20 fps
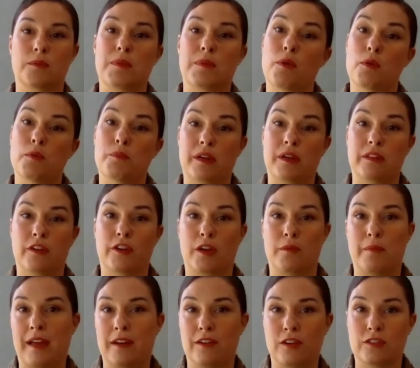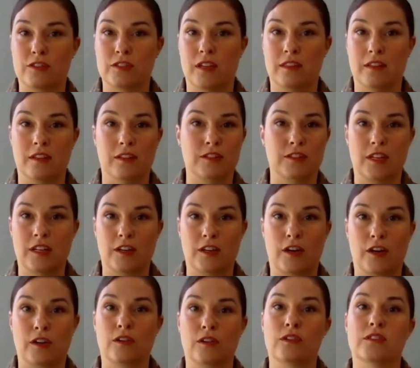Some people would bring their commanders in, the
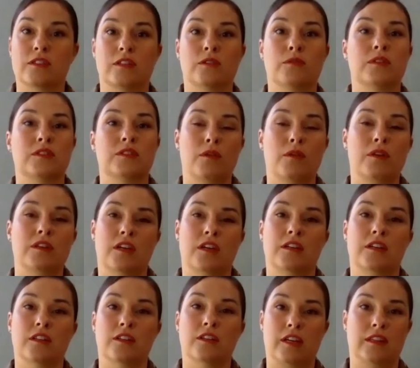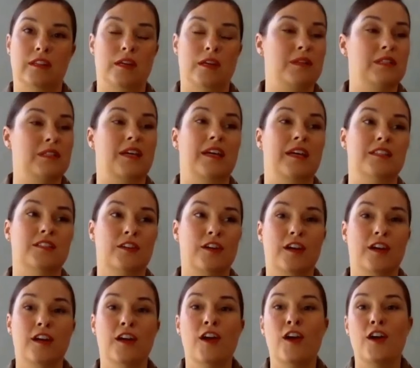lieutenant colonels, and it was always good to look at them and say,
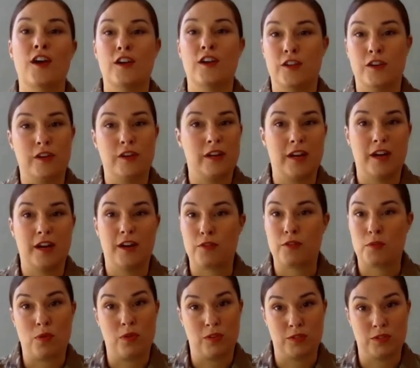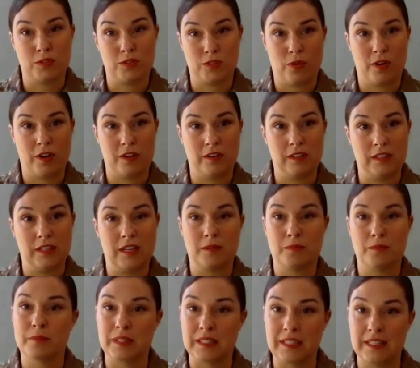sir, you're here for moral support,
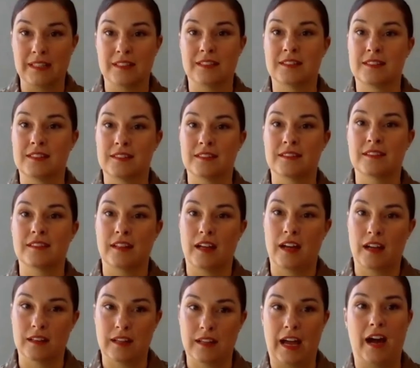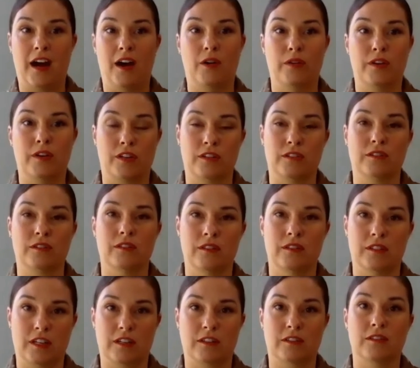really. Please allow your
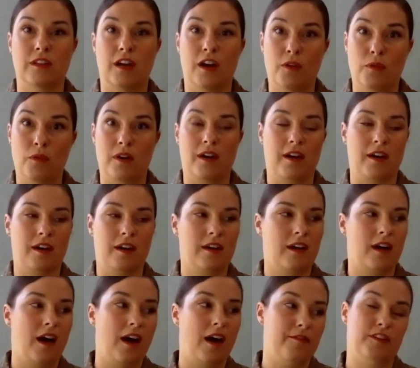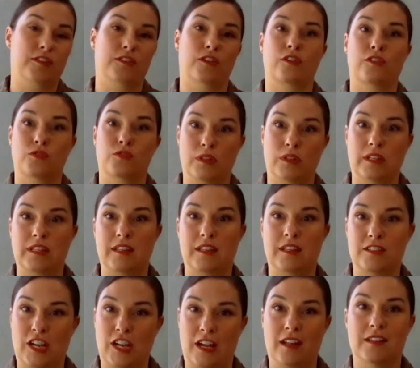lower officers really
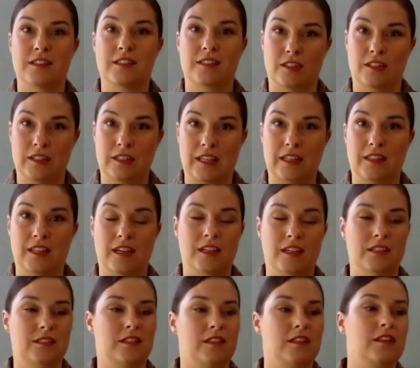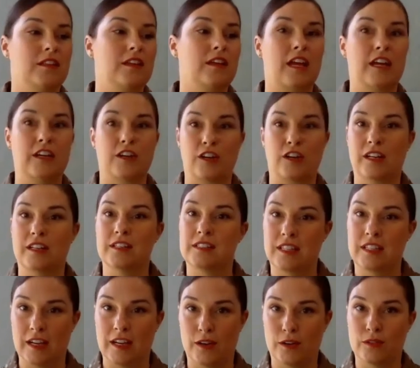the chance to lead this. Let your
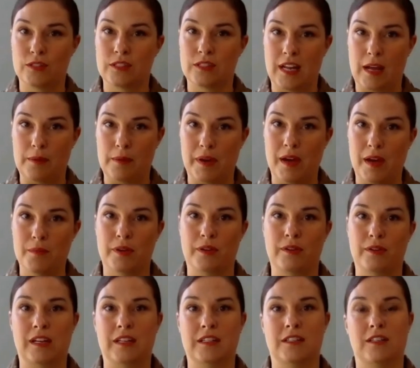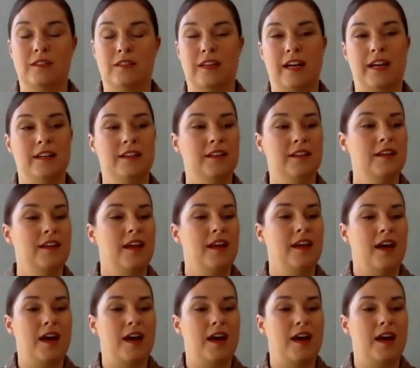NCOs step up who need to do that.